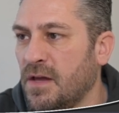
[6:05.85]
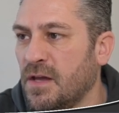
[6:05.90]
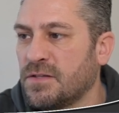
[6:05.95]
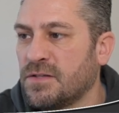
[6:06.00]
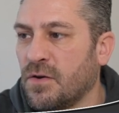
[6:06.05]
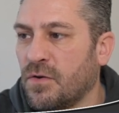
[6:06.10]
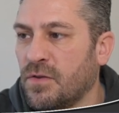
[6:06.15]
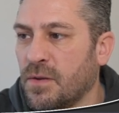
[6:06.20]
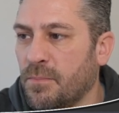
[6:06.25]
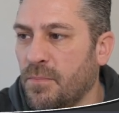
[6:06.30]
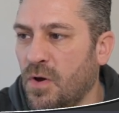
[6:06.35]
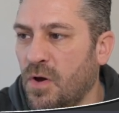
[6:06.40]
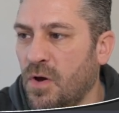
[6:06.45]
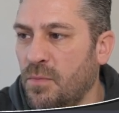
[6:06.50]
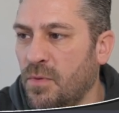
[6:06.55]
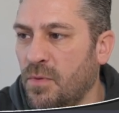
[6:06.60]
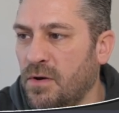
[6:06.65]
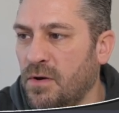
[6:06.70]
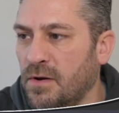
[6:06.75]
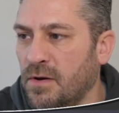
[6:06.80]
So at the
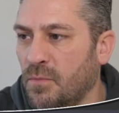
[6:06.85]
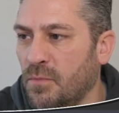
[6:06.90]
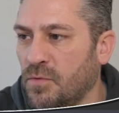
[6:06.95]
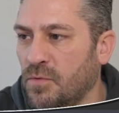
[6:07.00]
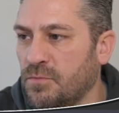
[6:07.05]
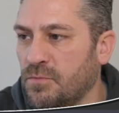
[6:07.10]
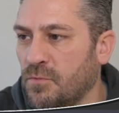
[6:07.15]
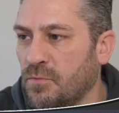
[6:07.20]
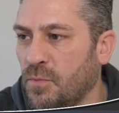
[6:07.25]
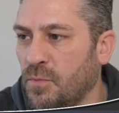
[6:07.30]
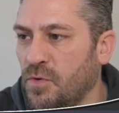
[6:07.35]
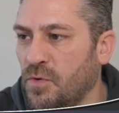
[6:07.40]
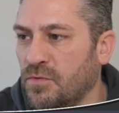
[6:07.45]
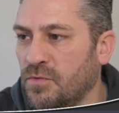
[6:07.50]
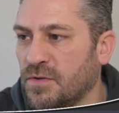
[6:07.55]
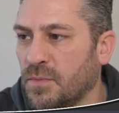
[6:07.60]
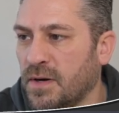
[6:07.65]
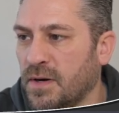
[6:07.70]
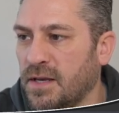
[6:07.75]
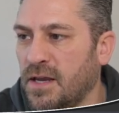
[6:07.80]
moment, and we'll remove
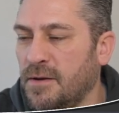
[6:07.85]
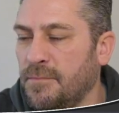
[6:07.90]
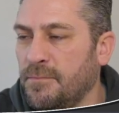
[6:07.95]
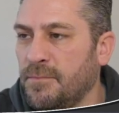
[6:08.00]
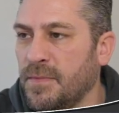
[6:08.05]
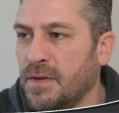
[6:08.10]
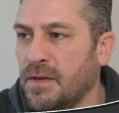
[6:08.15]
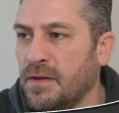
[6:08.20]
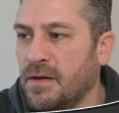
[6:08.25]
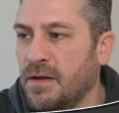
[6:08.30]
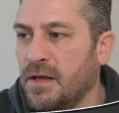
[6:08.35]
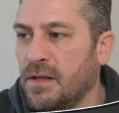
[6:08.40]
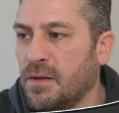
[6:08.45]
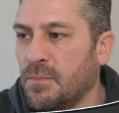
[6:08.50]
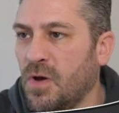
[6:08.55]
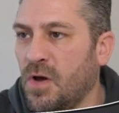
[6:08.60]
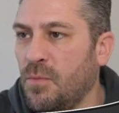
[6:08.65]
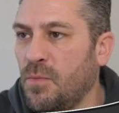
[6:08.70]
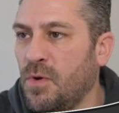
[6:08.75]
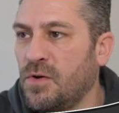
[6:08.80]
this one again, at the
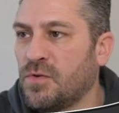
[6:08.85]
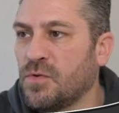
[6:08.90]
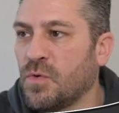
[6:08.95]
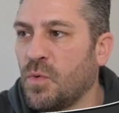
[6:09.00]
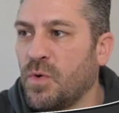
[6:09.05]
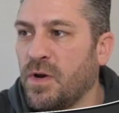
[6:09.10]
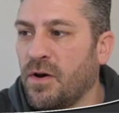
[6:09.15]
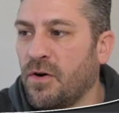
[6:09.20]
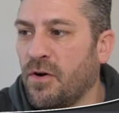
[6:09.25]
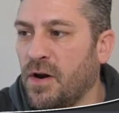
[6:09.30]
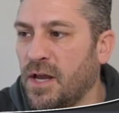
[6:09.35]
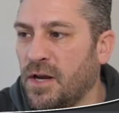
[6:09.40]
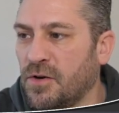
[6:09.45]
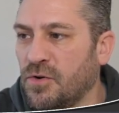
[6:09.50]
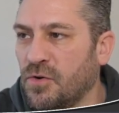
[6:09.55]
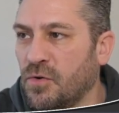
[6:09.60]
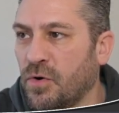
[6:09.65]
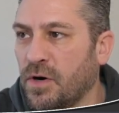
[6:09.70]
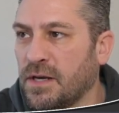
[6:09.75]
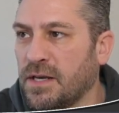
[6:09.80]
moment we're
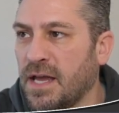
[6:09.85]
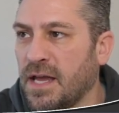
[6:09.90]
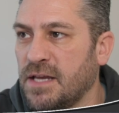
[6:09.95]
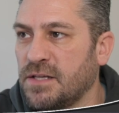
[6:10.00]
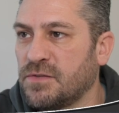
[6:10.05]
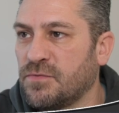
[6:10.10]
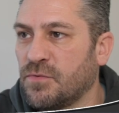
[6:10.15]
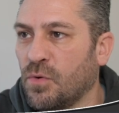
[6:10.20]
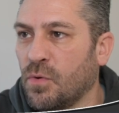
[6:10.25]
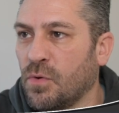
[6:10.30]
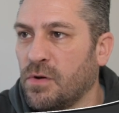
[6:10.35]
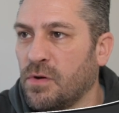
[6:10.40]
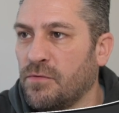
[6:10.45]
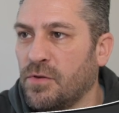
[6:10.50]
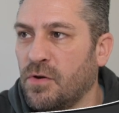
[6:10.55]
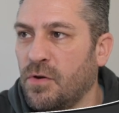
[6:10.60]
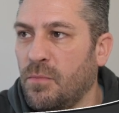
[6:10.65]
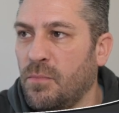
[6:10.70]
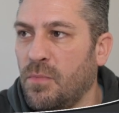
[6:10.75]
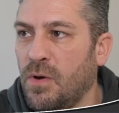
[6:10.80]
ignoring case for all of
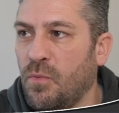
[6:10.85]
them.